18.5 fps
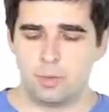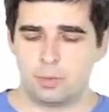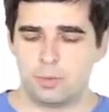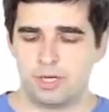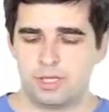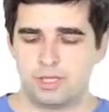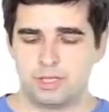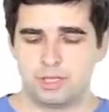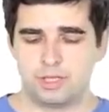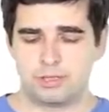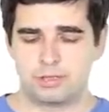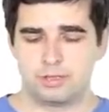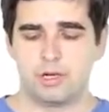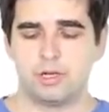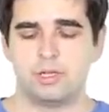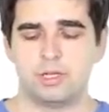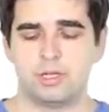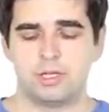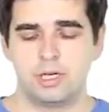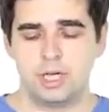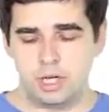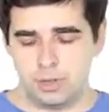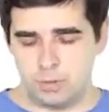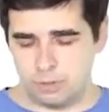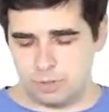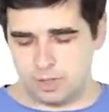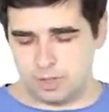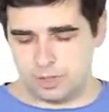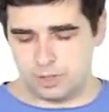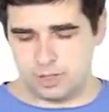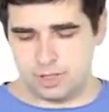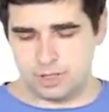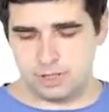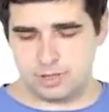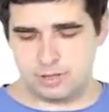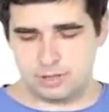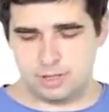which is $, which
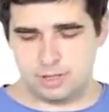is